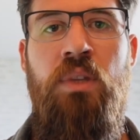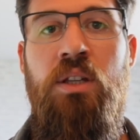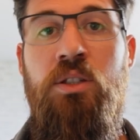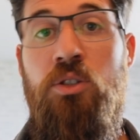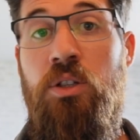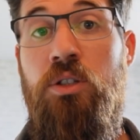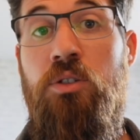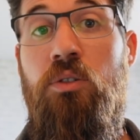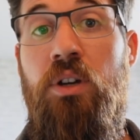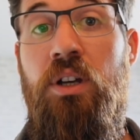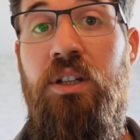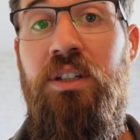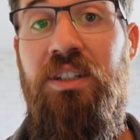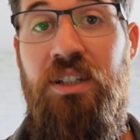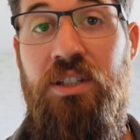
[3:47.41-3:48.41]
So let's go
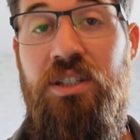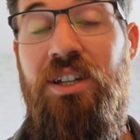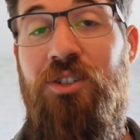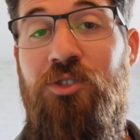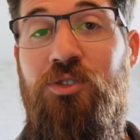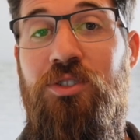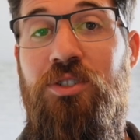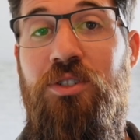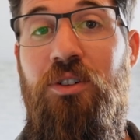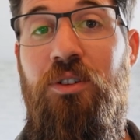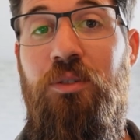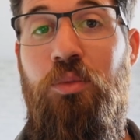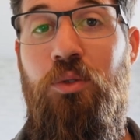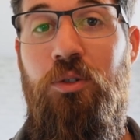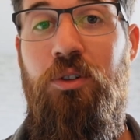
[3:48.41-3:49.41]
ahead and let's actually
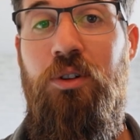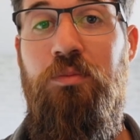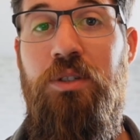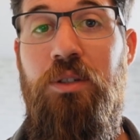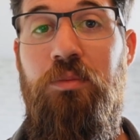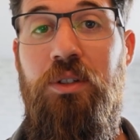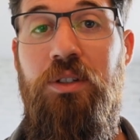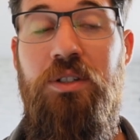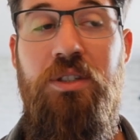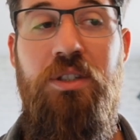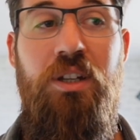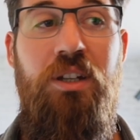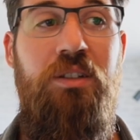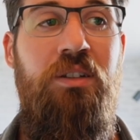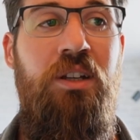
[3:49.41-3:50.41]
start programming something in a
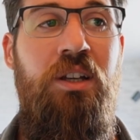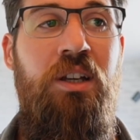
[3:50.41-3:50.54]
state.